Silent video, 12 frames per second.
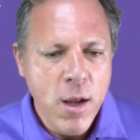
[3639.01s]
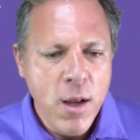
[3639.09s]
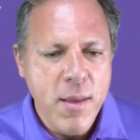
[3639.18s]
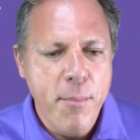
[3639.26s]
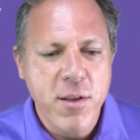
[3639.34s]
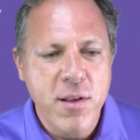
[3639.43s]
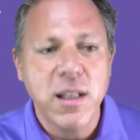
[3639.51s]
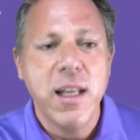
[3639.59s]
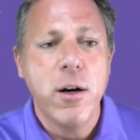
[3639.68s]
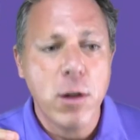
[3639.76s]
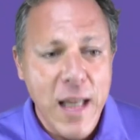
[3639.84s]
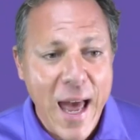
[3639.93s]
that puts a
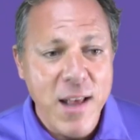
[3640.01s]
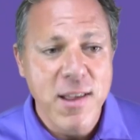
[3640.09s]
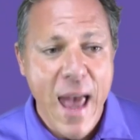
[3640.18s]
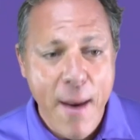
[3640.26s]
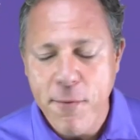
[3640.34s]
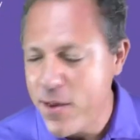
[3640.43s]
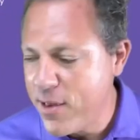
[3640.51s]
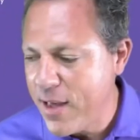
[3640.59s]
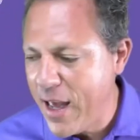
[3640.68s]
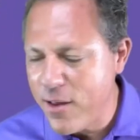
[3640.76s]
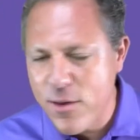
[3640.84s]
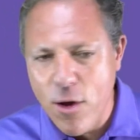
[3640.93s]
little less
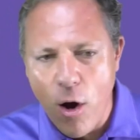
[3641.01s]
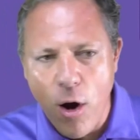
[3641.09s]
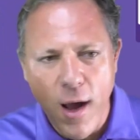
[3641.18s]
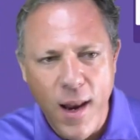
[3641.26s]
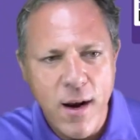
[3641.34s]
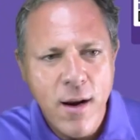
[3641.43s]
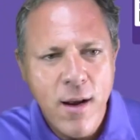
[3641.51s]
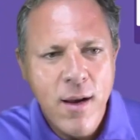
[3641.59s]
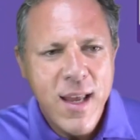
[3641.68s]
emphasis on